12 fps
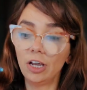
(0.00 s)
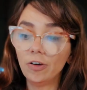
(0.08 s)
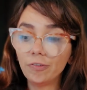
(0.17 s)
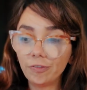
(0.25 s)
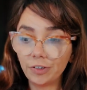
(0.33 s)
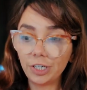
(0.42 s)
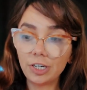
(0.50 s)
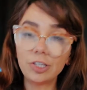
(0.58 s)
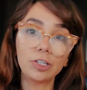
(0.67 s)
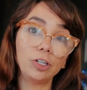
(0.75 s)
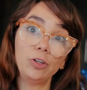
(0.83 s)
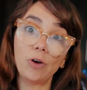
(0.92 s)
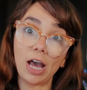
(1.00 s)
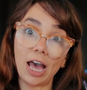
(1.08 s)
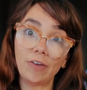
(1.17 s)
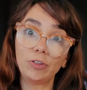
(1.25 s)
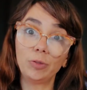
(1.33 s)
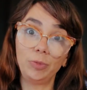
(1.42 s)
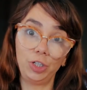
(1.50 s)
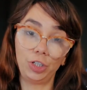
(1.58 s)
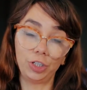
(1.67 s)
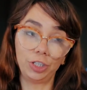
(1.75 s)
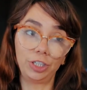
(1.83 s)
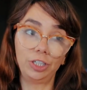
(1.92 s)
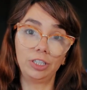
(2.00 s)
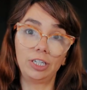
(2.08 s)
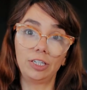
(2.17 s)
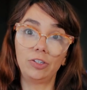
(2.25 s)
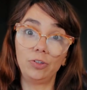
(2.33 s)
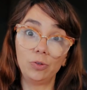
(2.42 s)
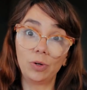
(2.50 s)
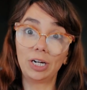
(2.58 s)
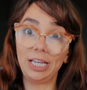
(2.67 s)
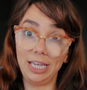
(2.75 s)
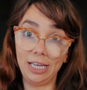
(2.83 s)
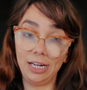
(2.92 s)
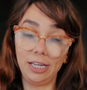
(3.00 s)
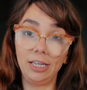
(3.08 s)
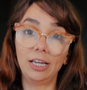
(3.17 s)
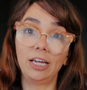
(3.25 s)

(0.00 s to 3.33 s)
First, you have to be sure that you are eating